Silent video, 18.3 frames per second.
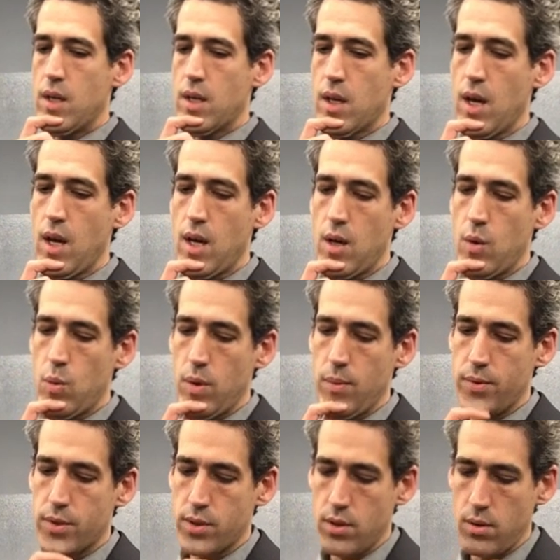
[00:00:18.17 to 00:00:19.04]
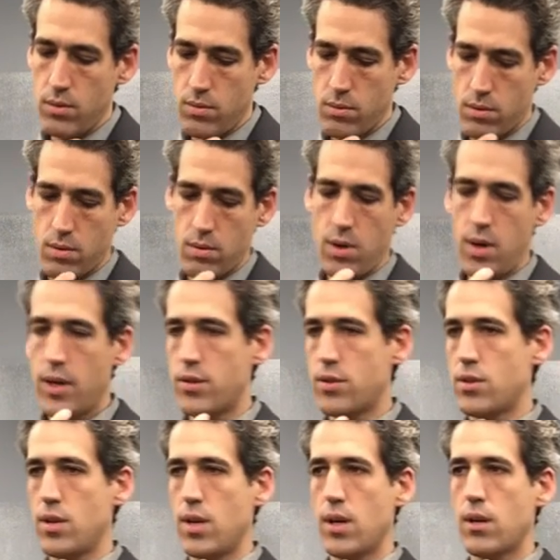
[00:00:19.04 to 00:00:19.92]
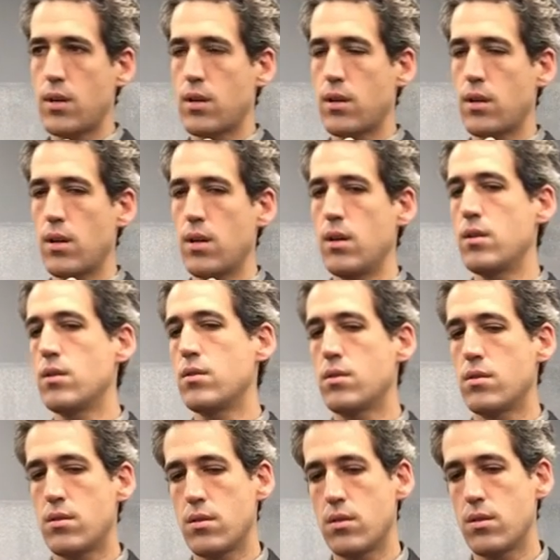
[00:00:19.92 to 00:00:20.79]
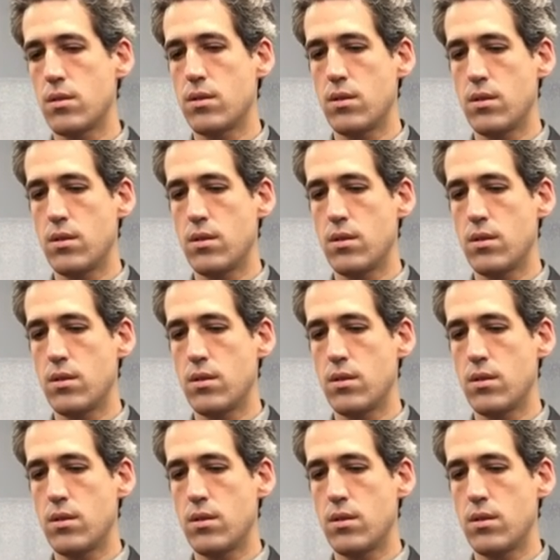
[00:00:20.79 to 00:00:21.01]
Yeah, well, so Crosscheck is,